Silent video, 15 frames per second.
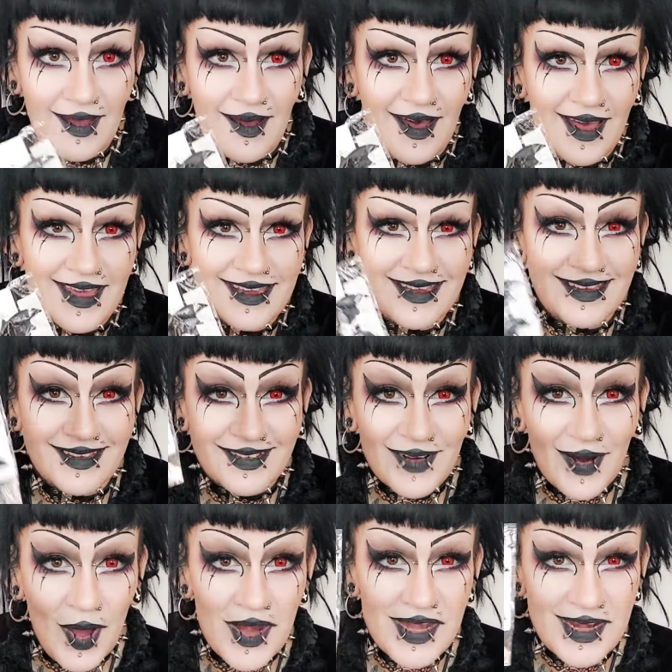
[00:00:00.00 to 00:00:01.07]
I
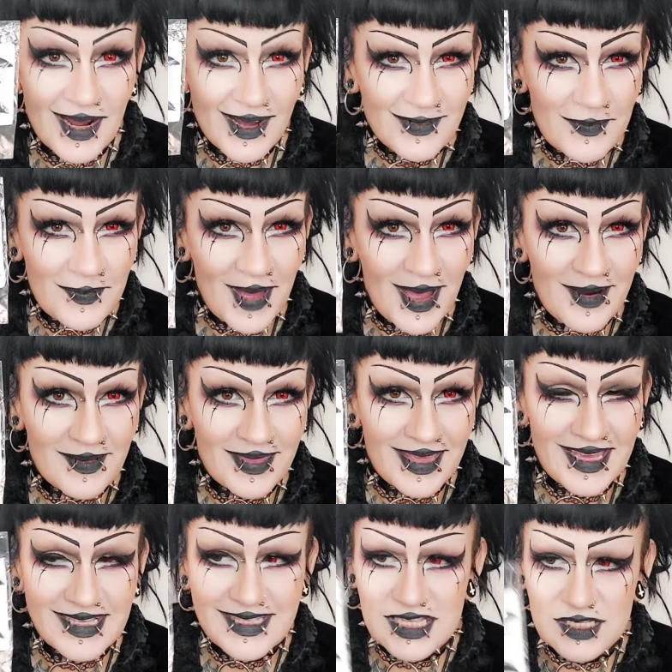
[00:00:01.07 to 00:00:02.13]
got another pair of
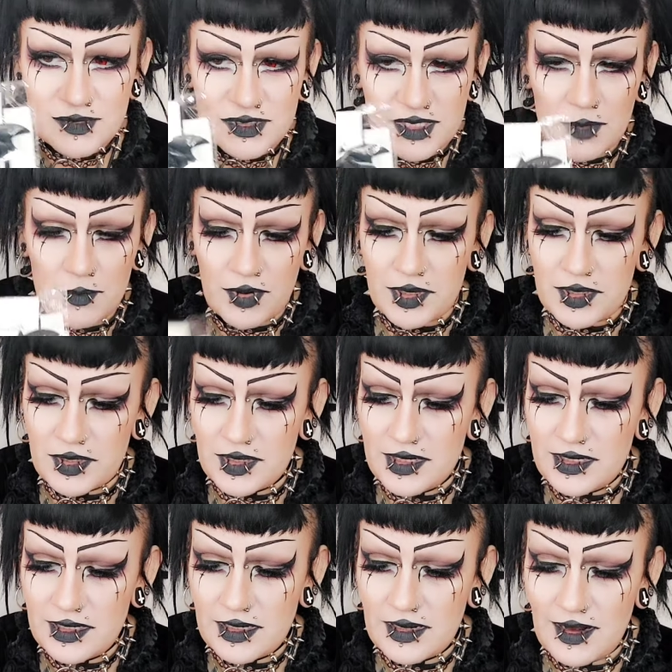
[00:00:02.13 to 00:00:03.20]
these. These ones aren't broken,
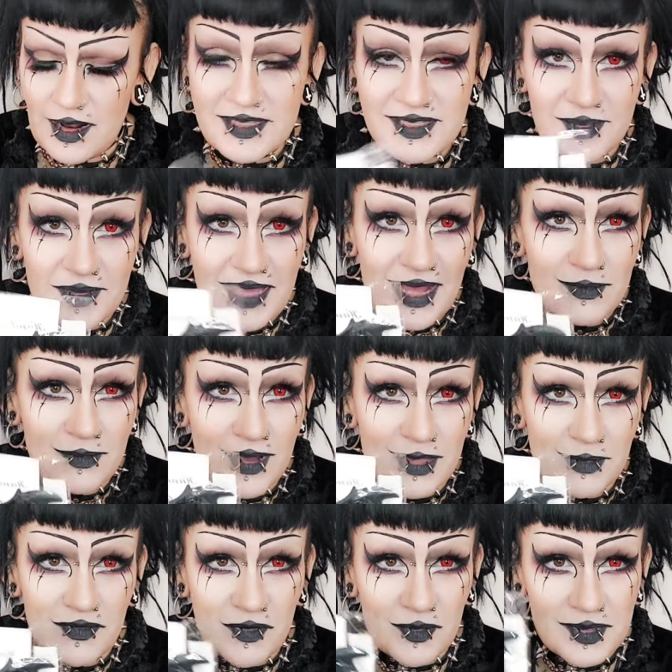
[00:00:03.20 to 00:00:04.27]
so I can wear
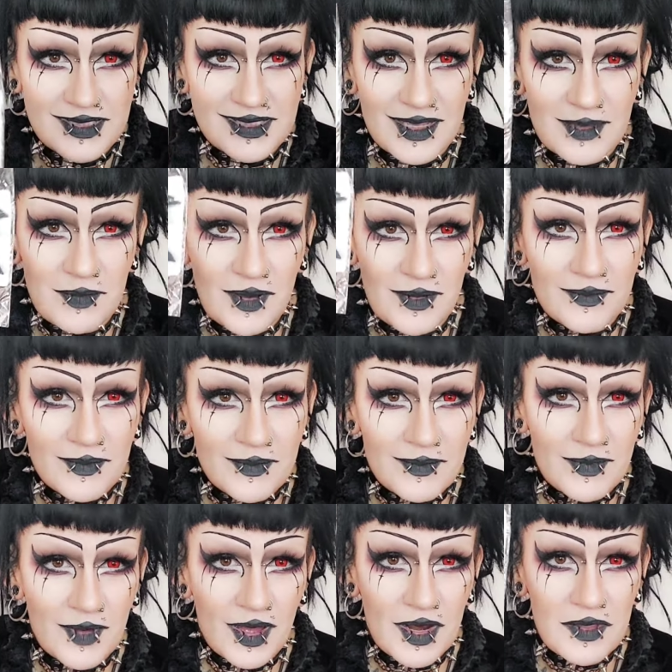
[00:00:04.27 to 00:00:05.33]
them if I want to, but
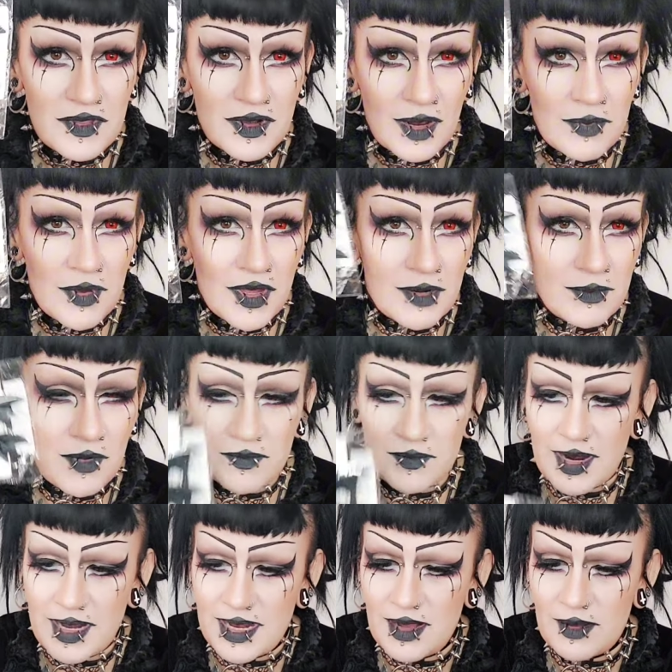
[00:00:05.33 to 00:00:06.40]
I don't feel like putting them on
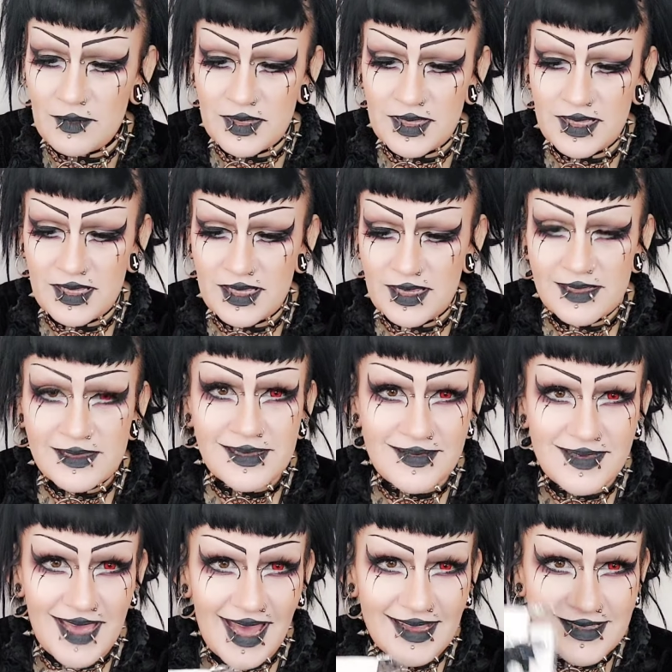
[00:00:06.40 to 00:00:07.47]
right now. So
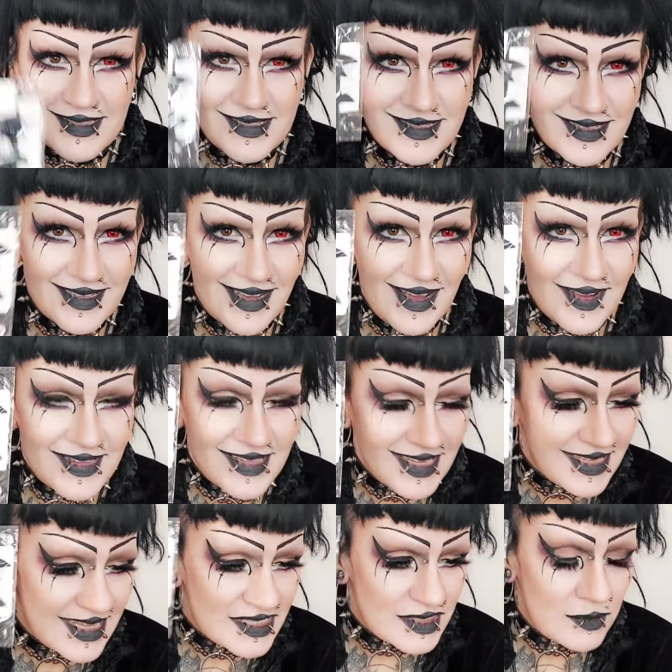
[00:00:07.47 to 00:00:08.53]
yes, I
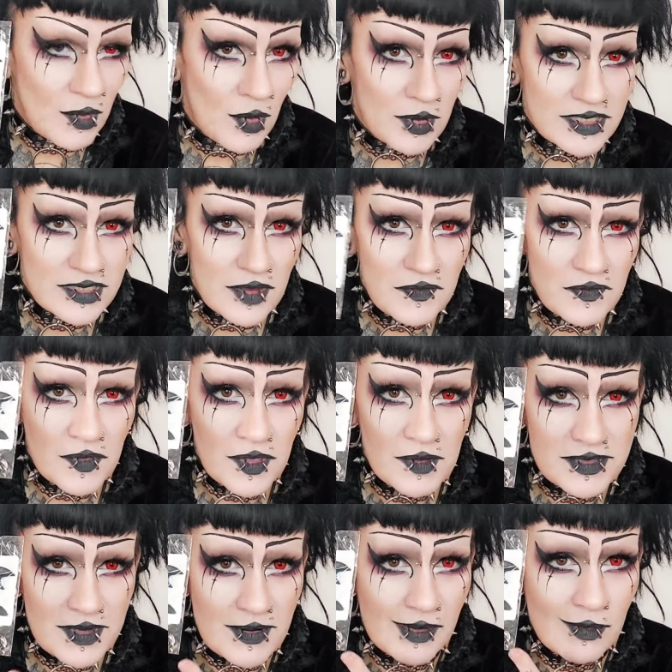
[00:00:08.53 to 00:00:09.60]
did get some more, because I thought there
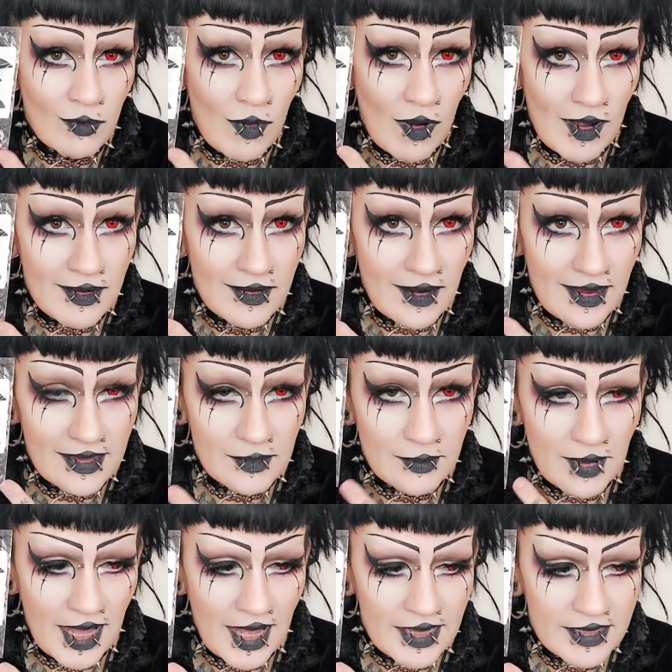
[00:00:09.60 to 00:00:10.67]
was only one in the
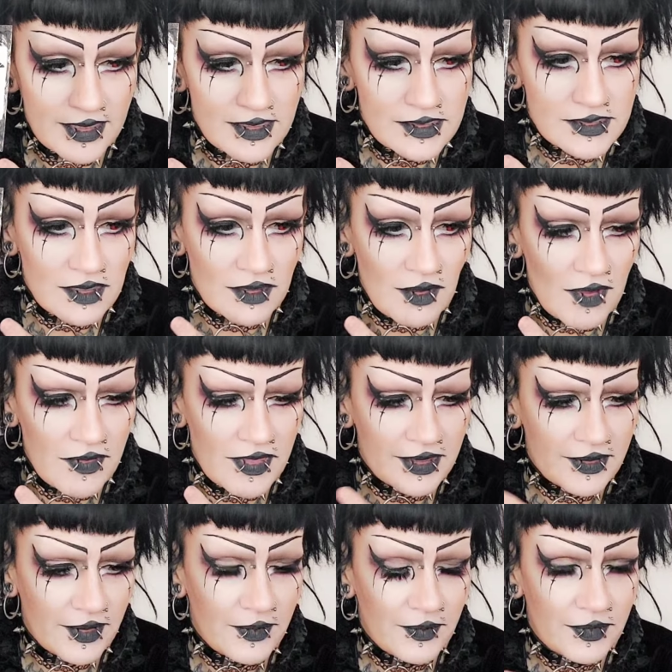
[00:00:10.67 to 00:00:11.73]
bag, so I
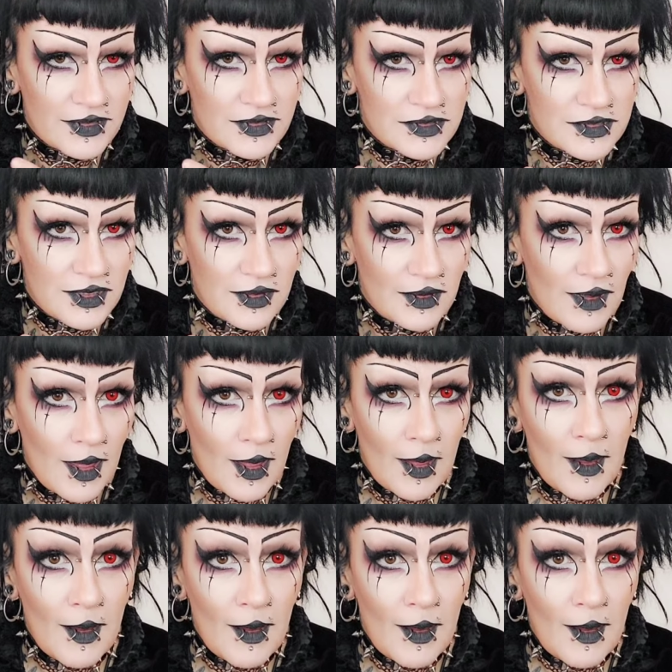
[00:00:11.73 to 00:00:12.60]
think I ordered two.